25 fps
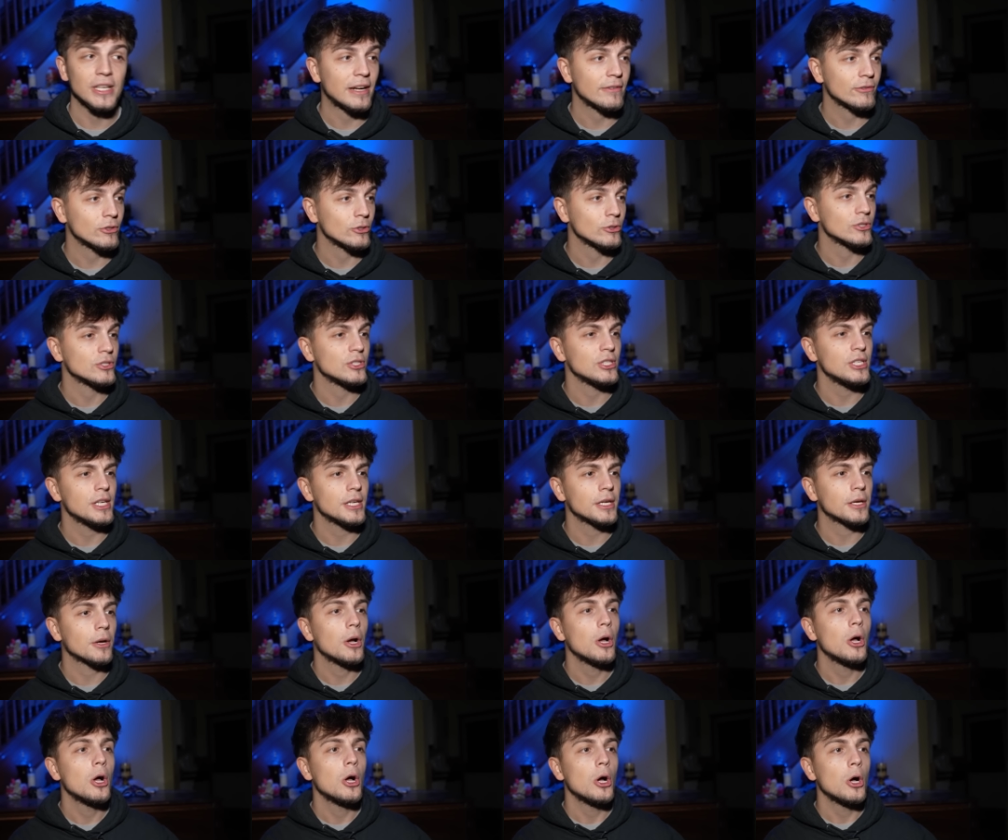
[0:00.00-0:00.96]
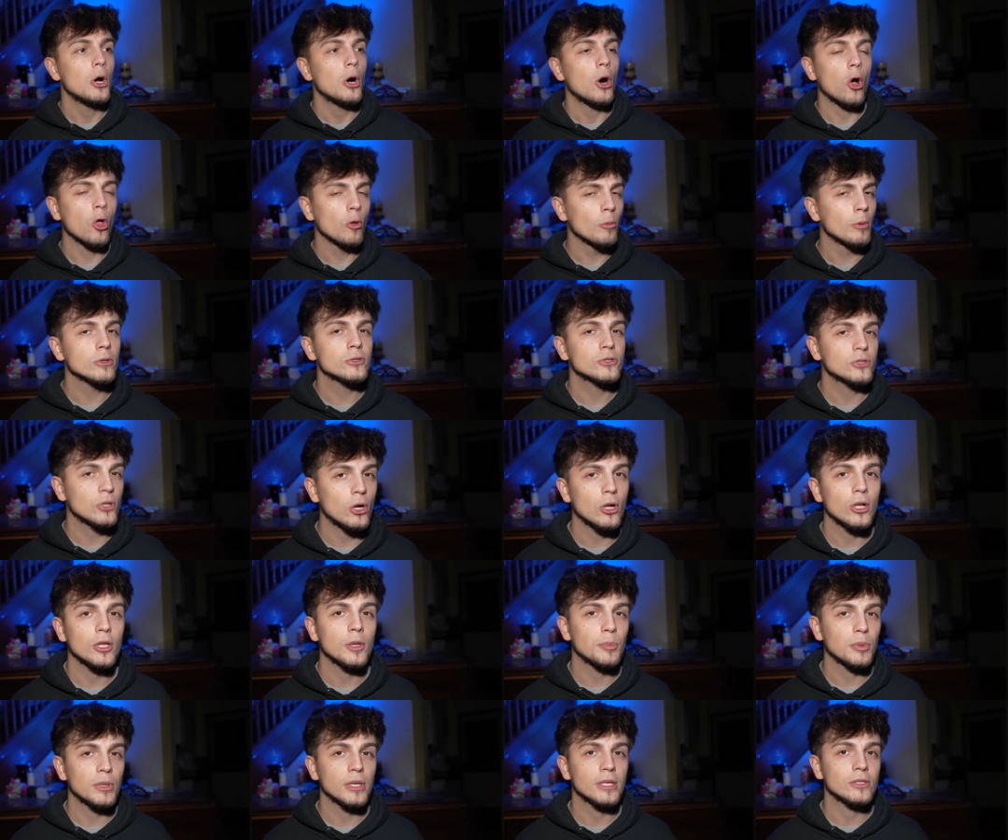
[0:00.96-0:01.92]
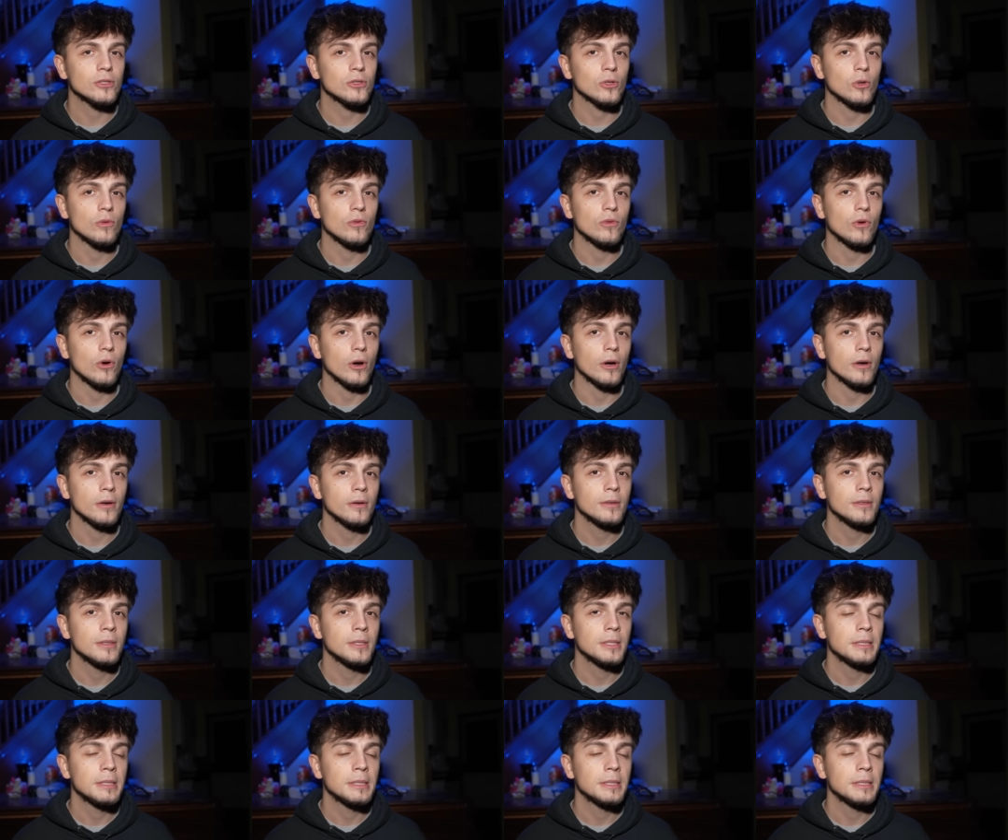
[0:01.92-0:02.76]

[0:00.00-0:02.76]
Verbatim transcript: After seeing almost all the play so far,